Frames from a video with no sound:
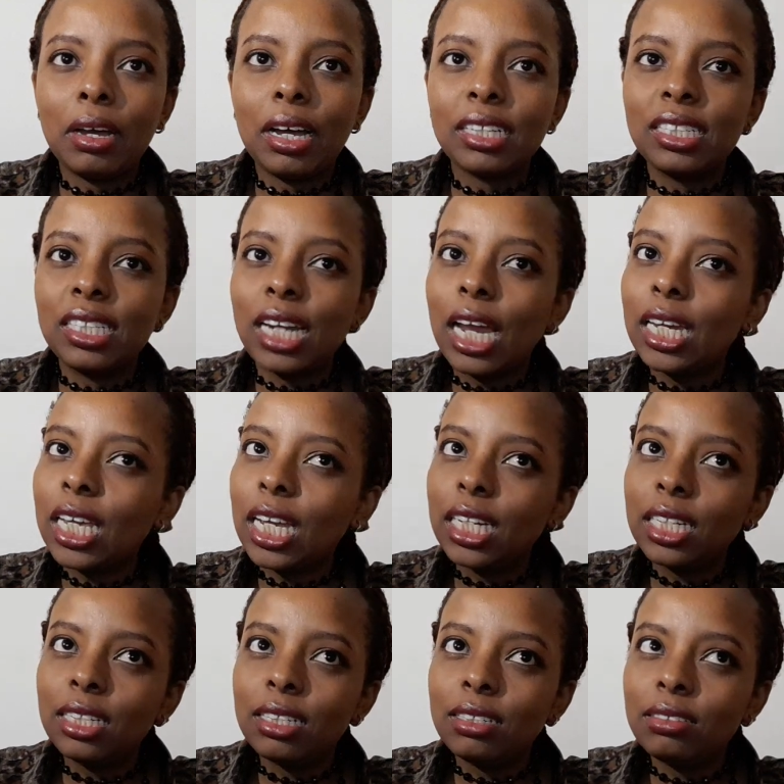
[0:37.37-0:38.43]

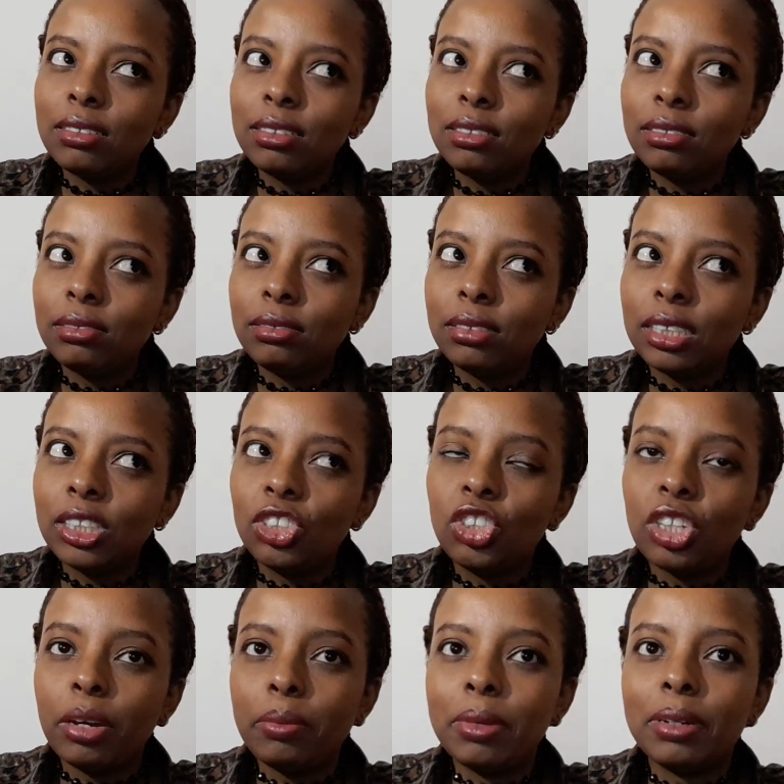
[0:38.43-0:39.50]
Kastanien in
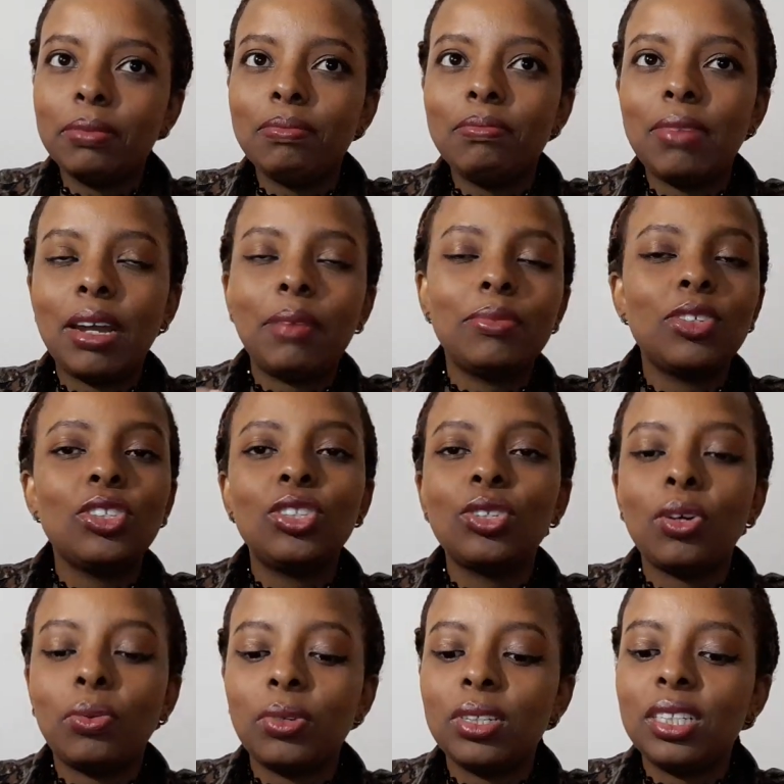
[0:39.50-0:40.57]
German, but I'm not
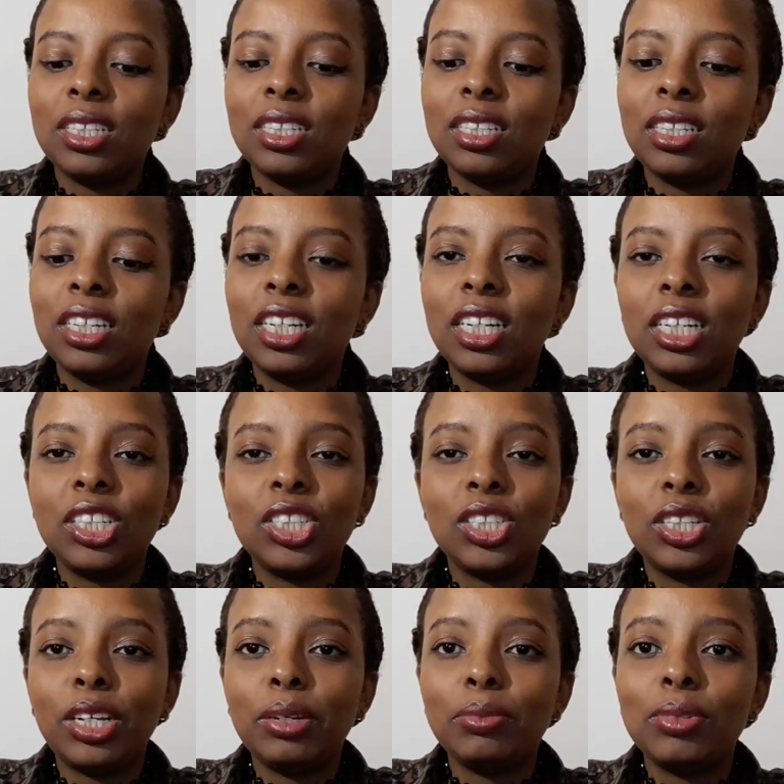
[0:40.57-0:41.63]
sure what the English
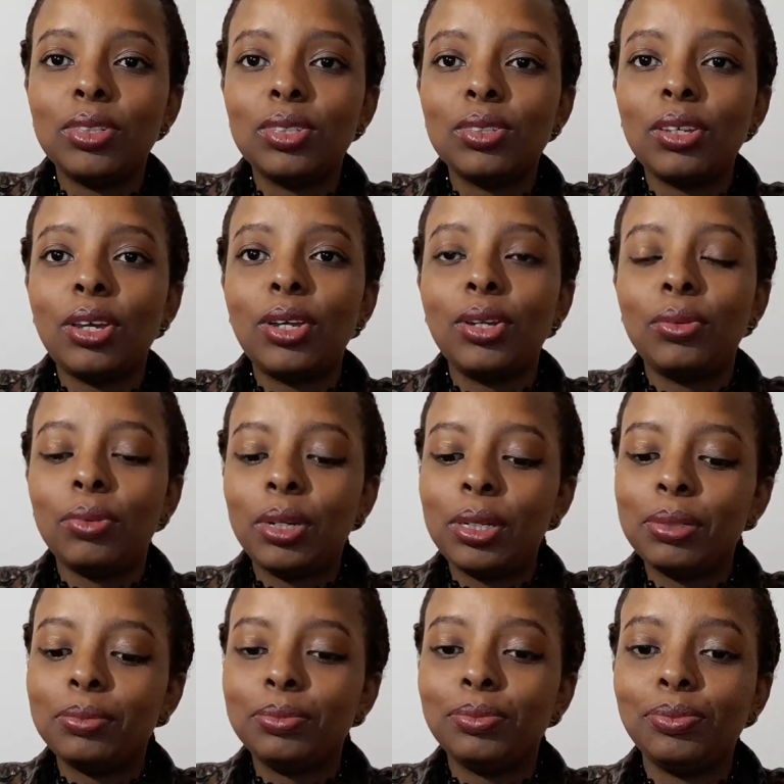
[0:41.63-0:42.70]
name is. Anyway,